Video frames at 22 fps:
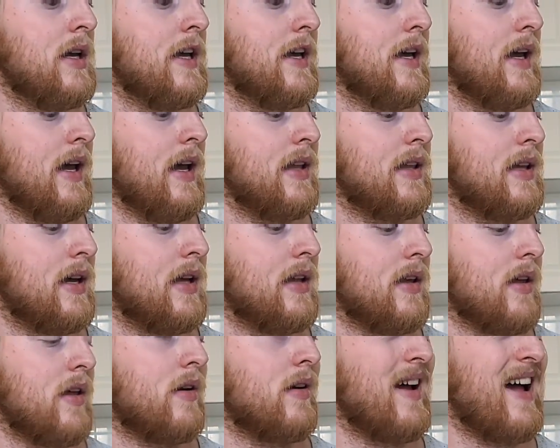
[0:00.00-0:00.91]
and then the
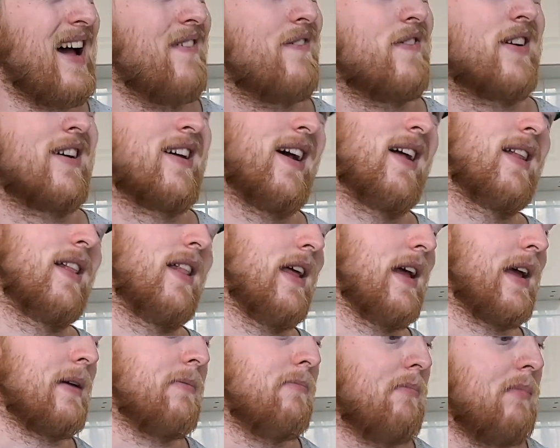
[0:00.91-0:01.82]
other half are kind of
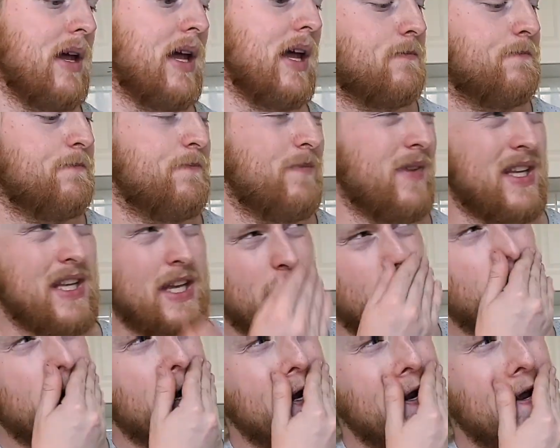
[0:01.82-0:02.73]
like meh, and then you
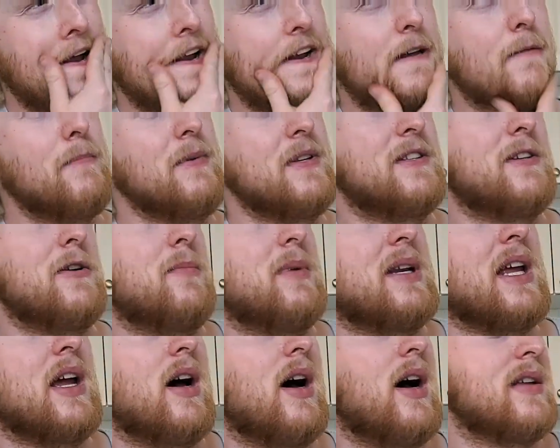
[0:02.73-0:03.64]
kind of end up with too many
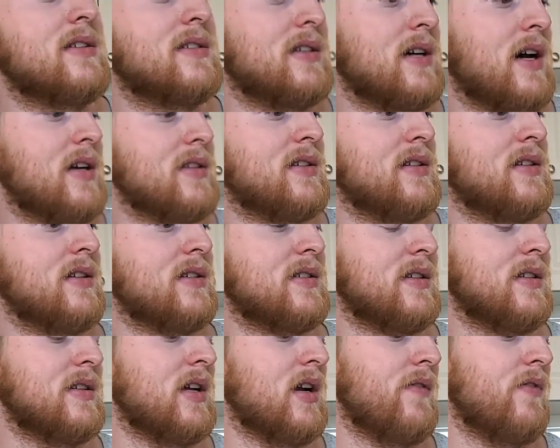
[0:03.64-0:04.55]
hot sauces, and
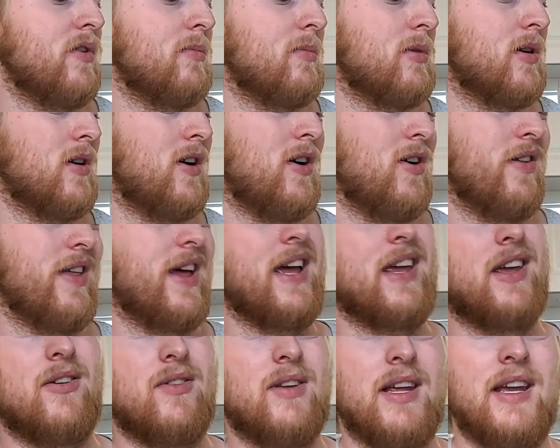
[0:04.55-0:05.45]
none of them are all that
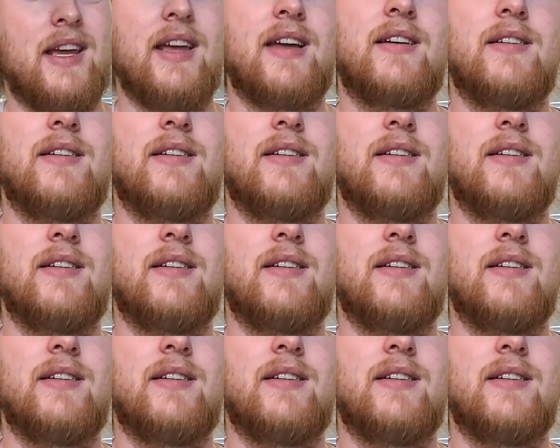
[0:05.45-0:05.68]
unique.